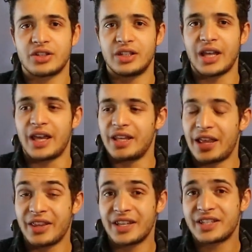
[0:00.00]
of the day.
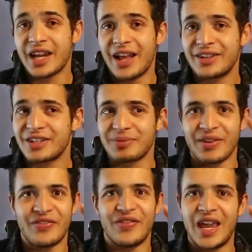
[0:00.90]
Now, these challenges are
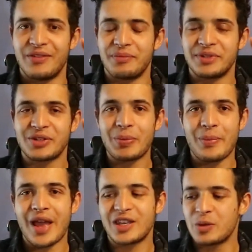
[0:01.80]
my favorite because they're
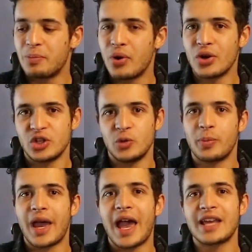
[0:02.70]
meant to push you
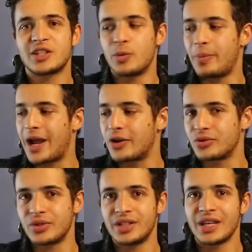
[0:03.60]
past your
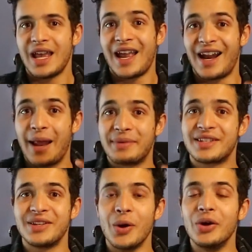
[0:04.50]
boundaries. And I'm
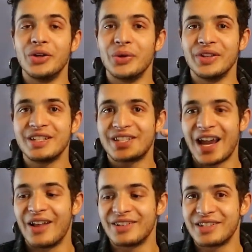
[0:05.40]
still doing these
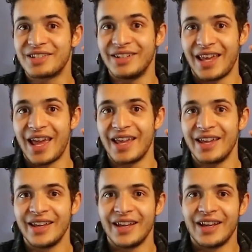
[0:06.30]
challenges today.
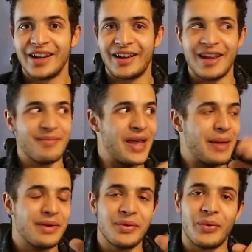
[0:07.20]
All right?
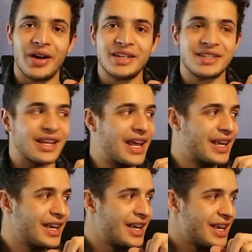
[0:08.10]
Maybe one's
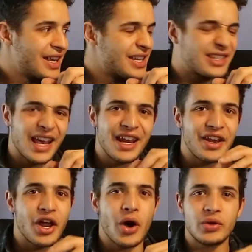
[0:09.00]
like, say
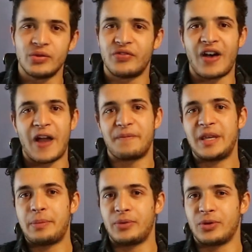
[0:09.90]
no to 5
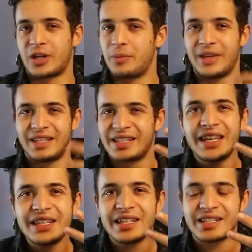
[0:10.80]
people. It can be as
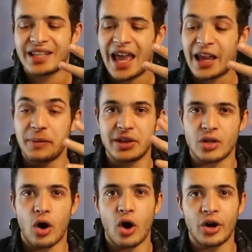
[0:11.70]
easy as that. It can be as
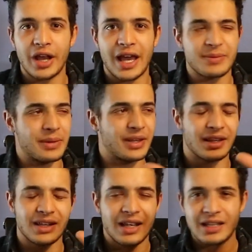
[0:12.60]
hard as maybe
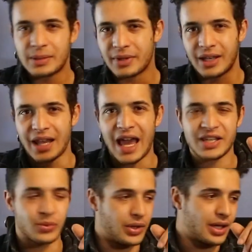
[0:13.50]
some of the
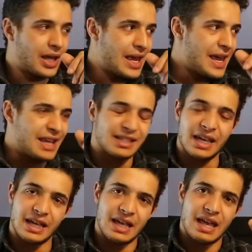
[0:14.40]
last week is
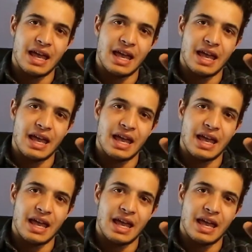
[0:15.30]
like,